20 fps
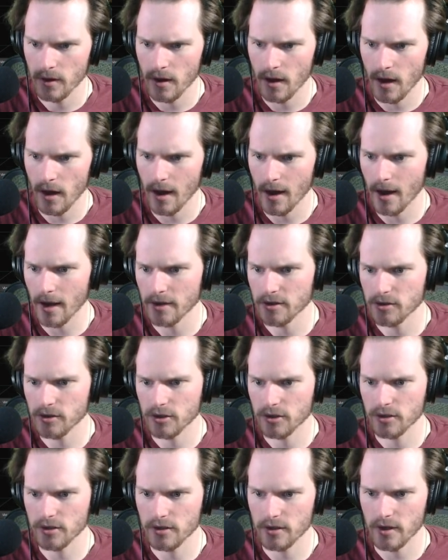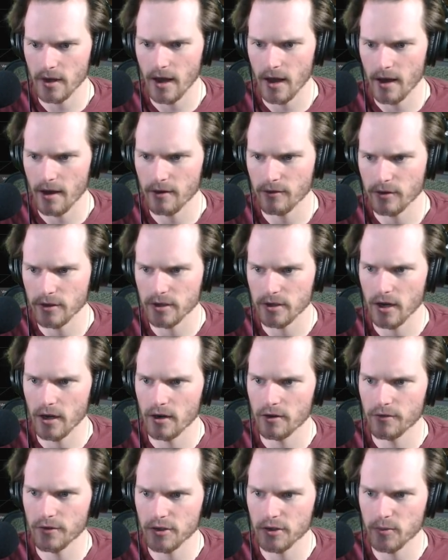I just have a ton
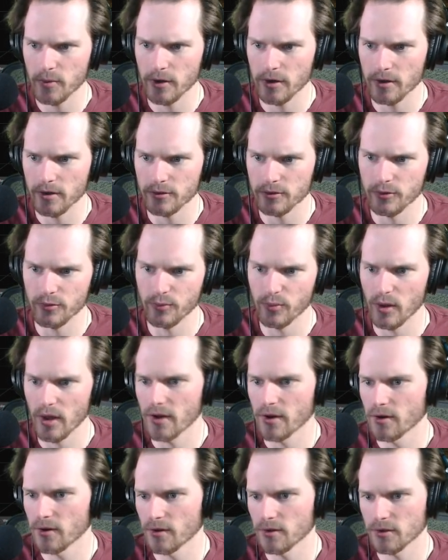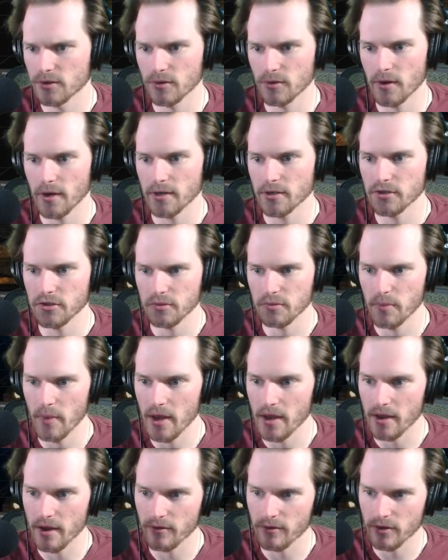of experience with Blender, so I just
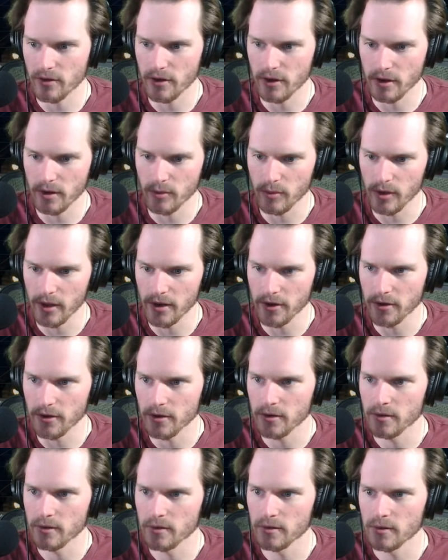make everything in Blender.